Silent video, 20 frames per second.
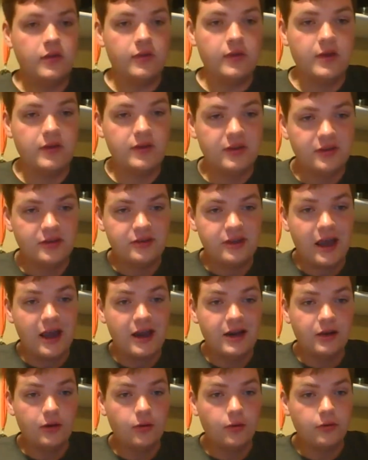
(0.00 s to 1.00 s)
than these
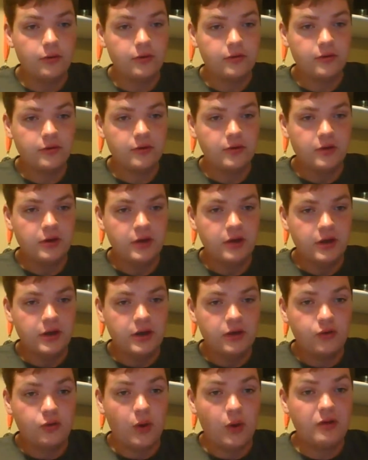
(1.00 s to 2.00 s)
tiny holes.
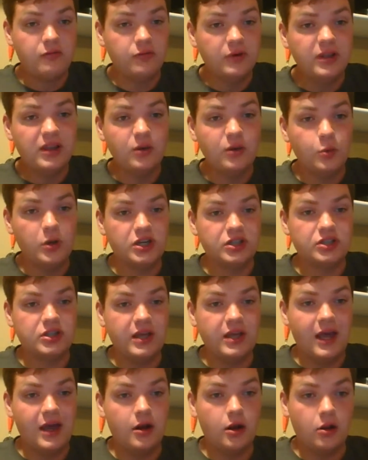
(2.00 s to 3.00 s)
So I really wish
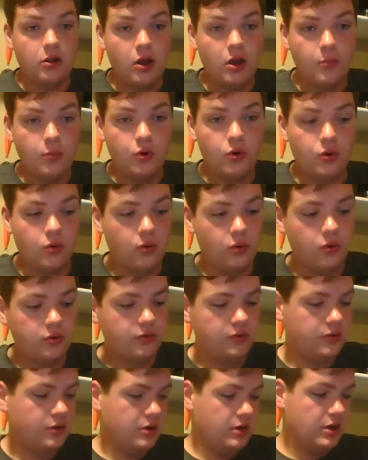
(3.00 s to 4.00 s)
they had a lot more
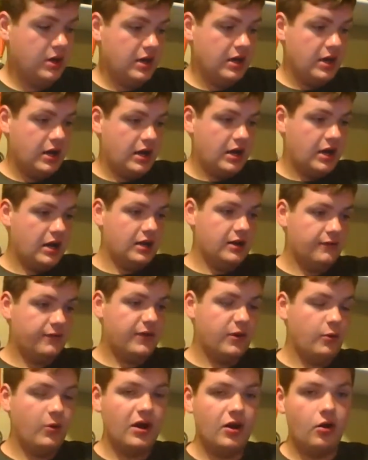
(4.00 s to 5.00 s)
holes, and if
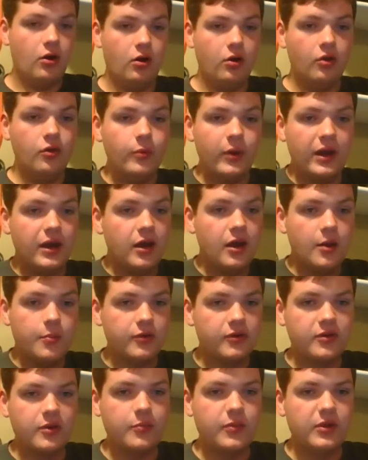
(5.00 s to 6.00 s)
they went all the way up
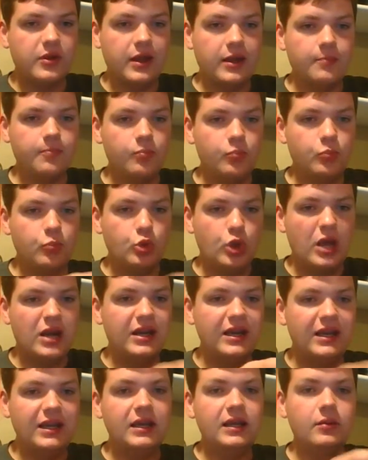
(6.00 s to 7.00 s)
or something, like they
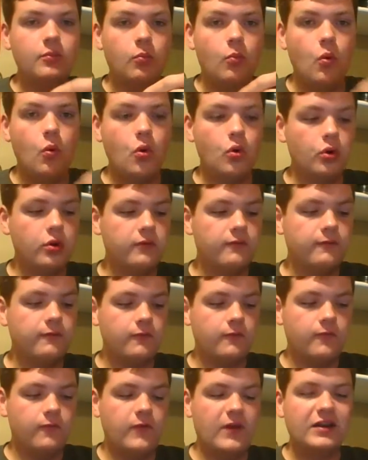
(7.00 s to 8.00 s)
need more
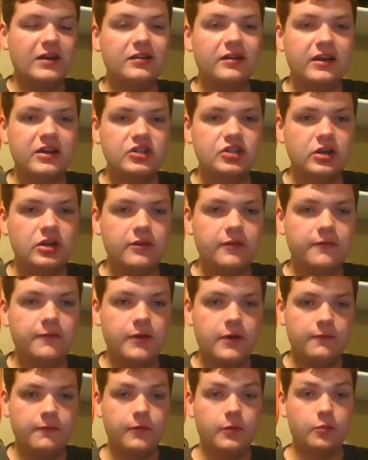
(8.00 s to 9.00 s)
ventilation in the
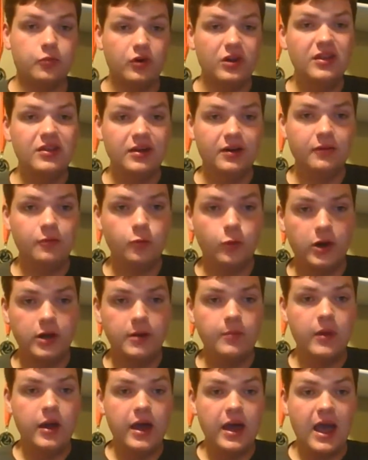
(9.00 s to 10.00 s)
front for breathing,
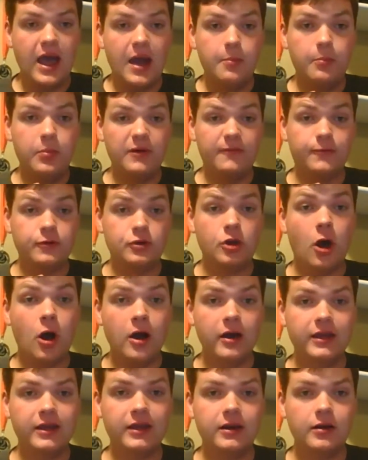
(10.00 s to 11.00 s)
one, but for
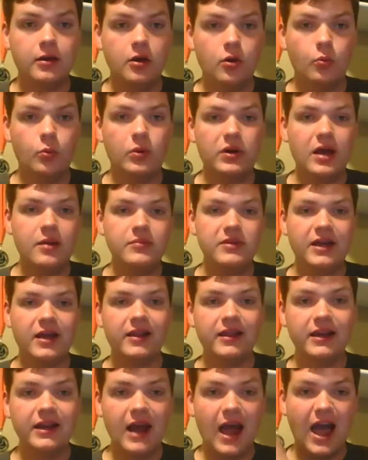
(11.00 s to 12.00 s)
talking. When I'm
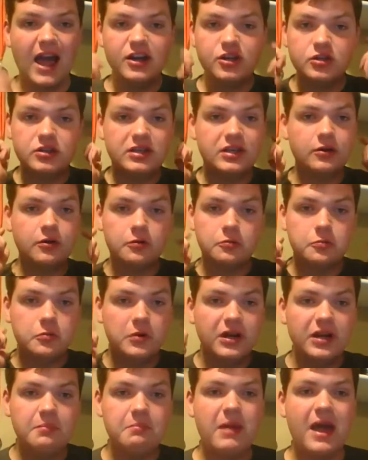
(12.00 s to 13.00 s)
yelling, I just hear it
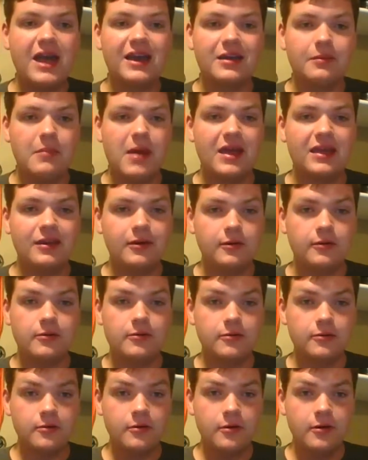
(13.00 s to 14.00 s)
ringing back in my
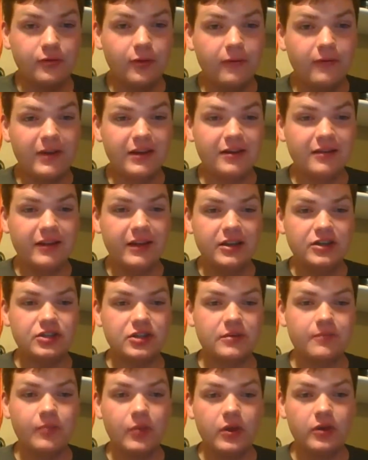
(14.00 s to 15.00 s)
ears. There's no
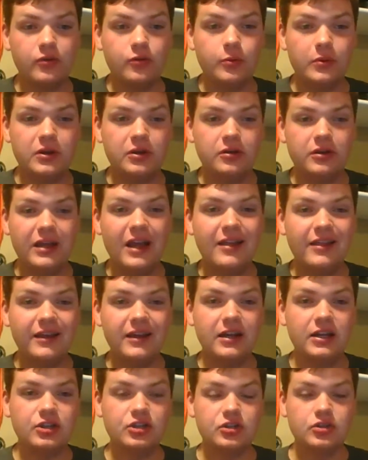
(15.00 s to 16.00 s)
ventilation, so when you're
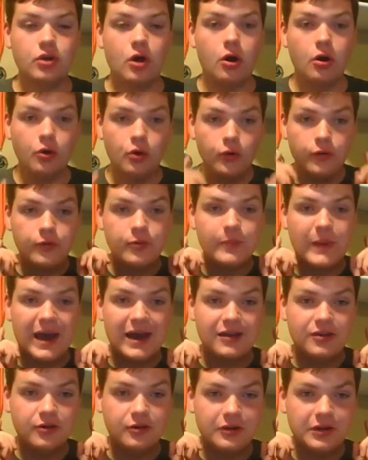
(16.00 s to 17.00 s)
yelling, it just all goes
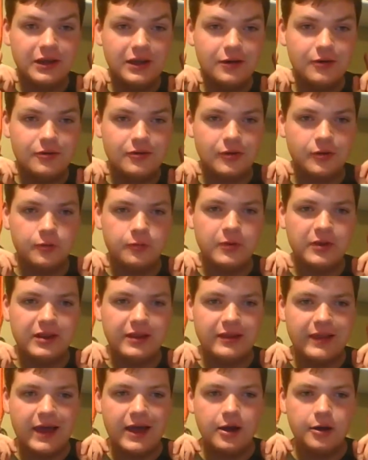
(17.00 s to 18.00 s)
back to your ears. It's
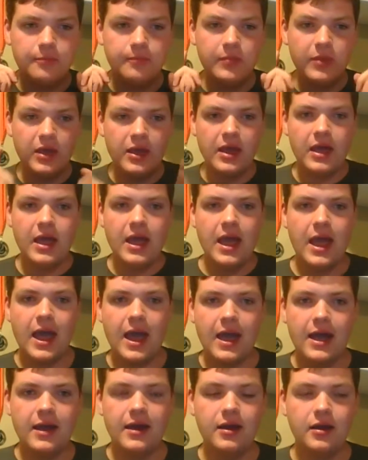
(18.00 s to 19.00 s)
really loud,
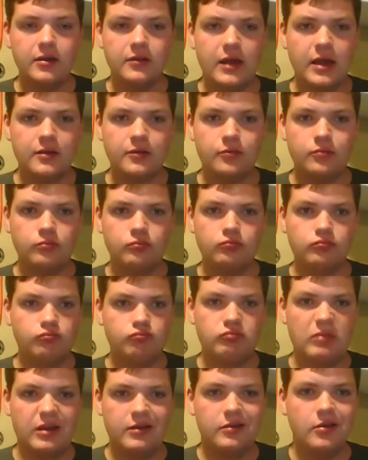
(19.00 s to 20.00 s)
and that
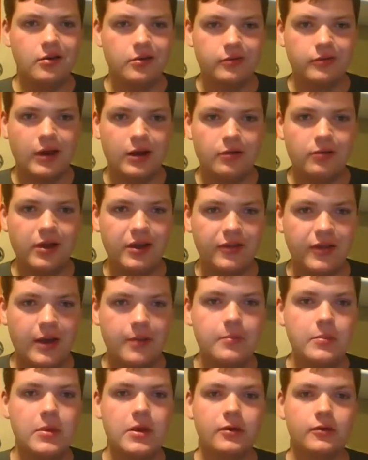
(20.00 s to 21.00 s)
sucks. I don't like
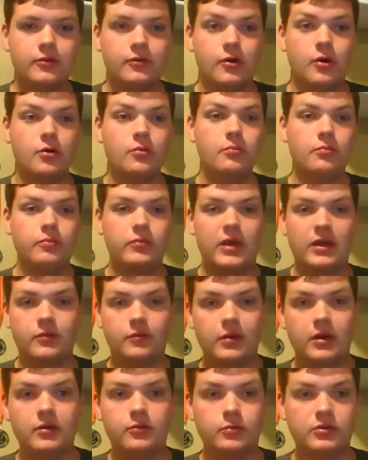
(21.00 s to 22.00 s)
that. So that's
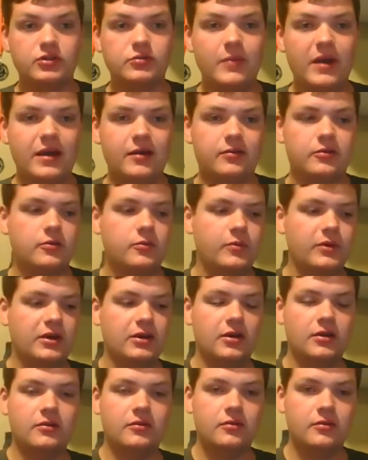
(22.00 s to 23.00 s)
why I switch masks,
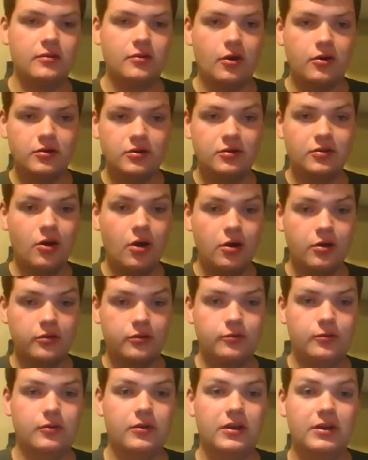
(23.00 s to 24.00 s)
because it's hard to talk
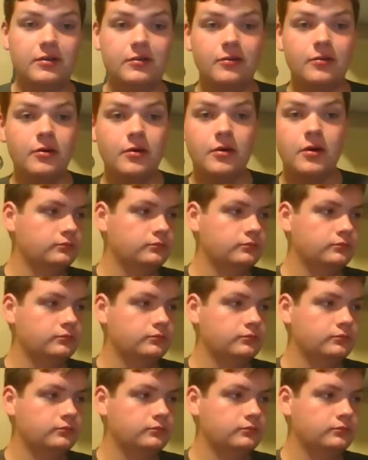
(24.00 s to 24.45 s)
through these.